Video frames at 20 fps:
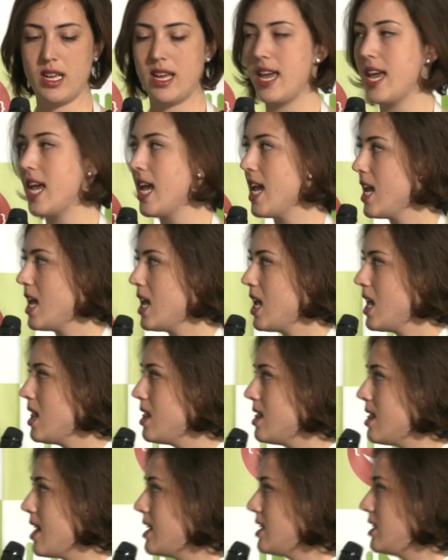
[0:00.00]
And
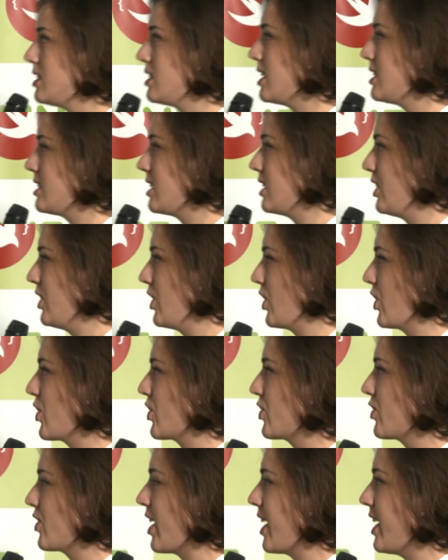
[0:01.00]
that doesn't
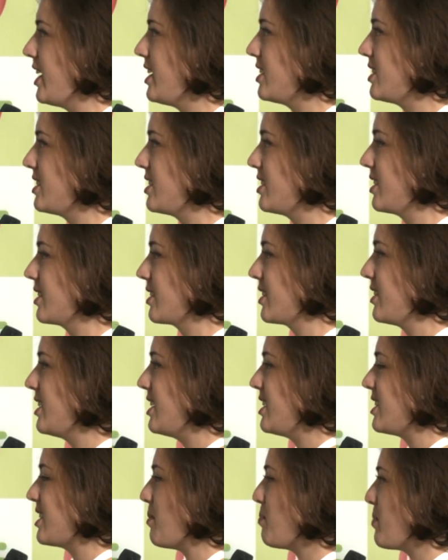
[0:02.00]
look great.
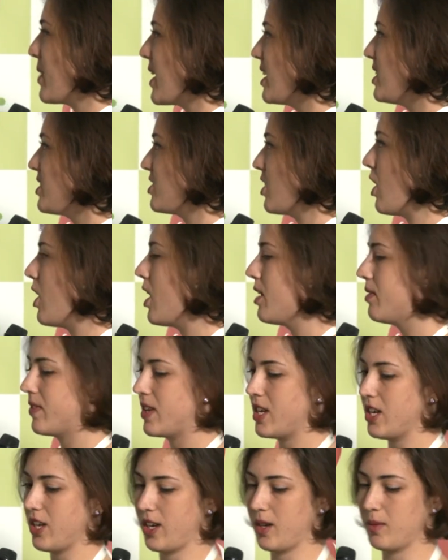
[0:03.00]
Something is off
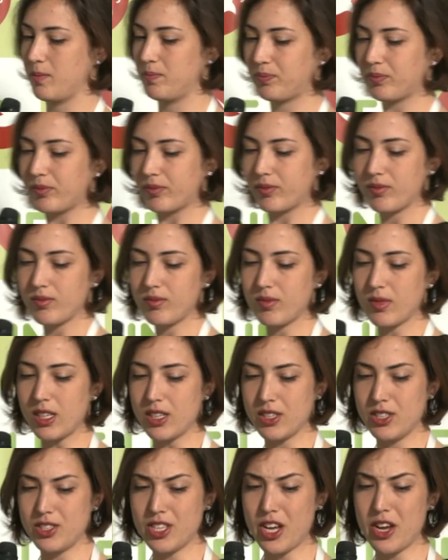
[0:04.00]
here.
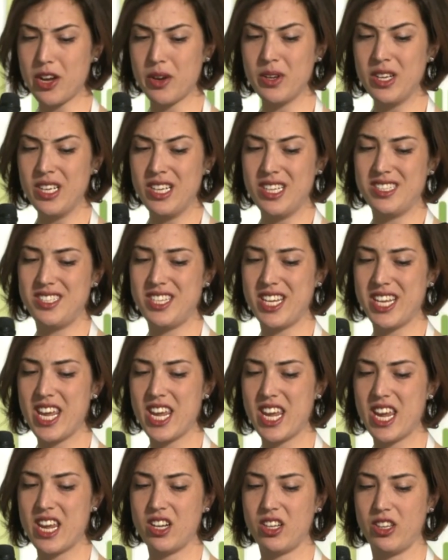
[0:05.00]
So
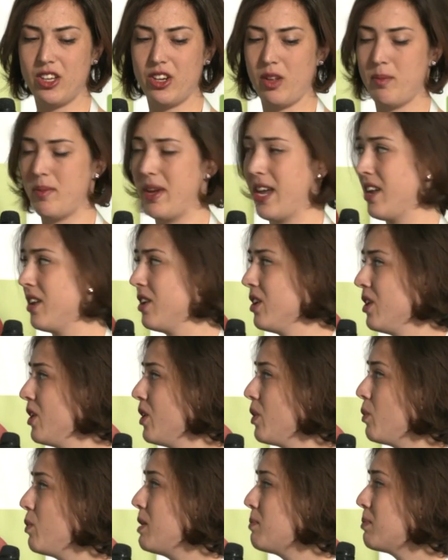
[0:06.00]
digging in a little bit,
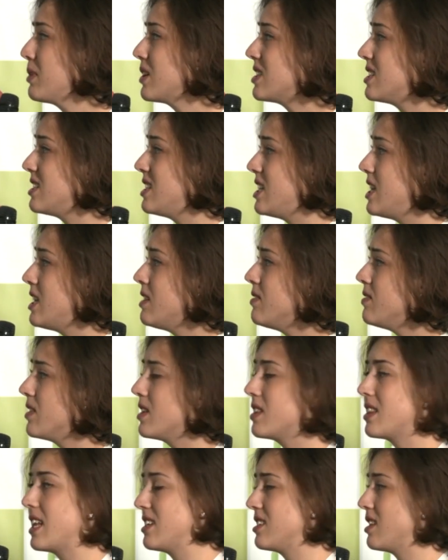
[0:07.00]
we
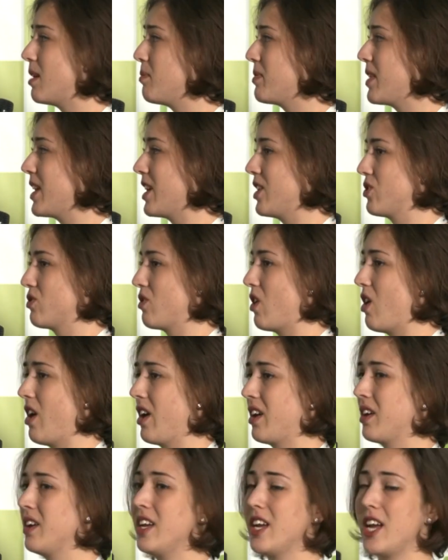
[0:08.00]
perceive that something is
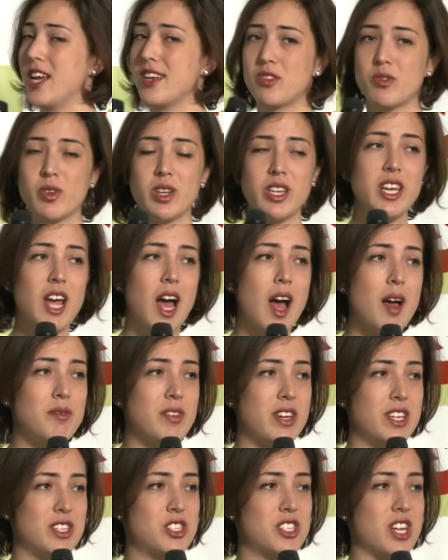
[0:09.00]
wrong. It's really
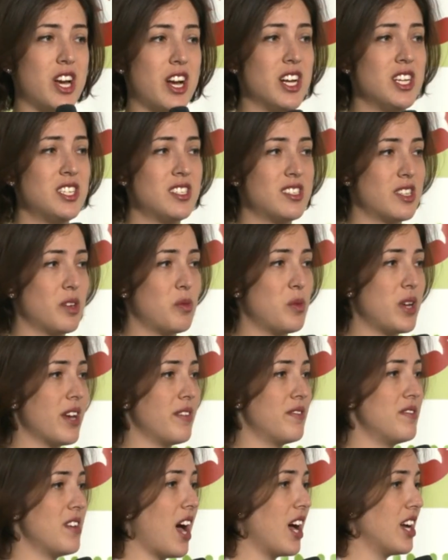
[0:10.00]
obvious to us that we
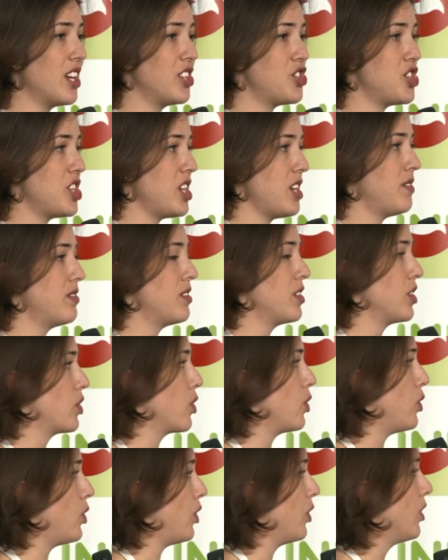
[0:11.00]
have not achieved the
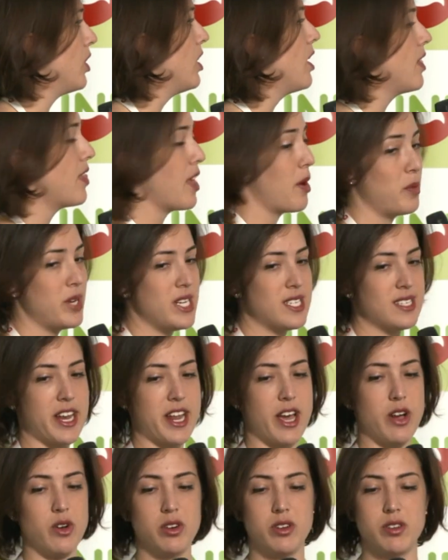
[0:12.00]
goal that we set
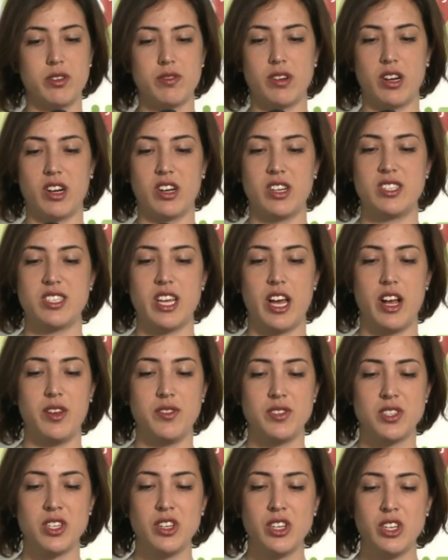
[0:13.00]
out for
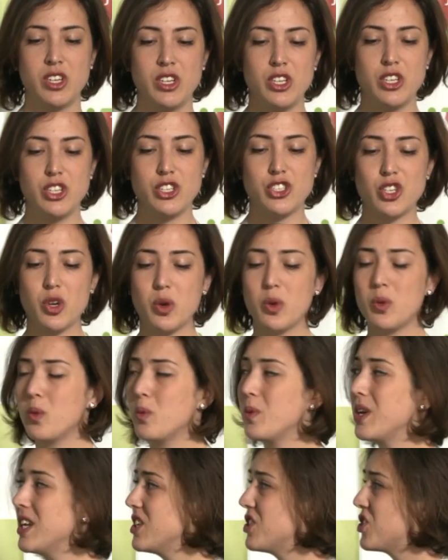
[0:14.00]
ourselves. So
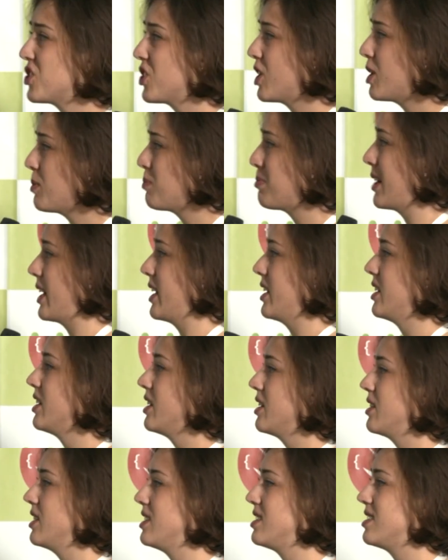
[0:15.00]
we interpret
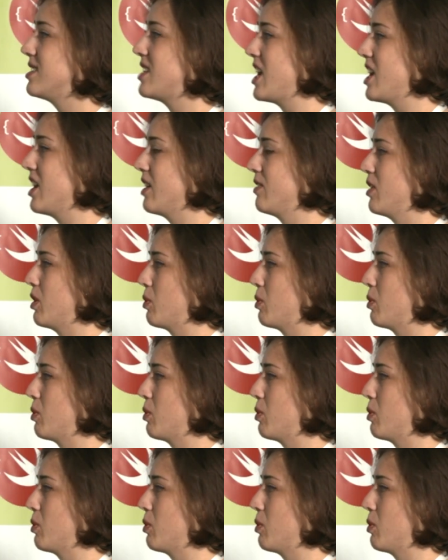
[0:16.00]
the state of